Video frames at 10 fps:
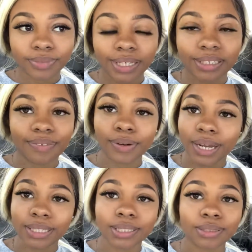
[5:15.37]
Cause I
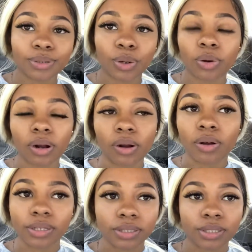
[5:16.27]
forgot to record
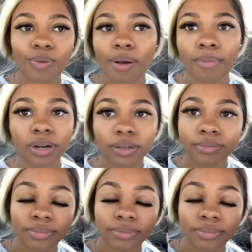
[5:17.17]
going into Walmart,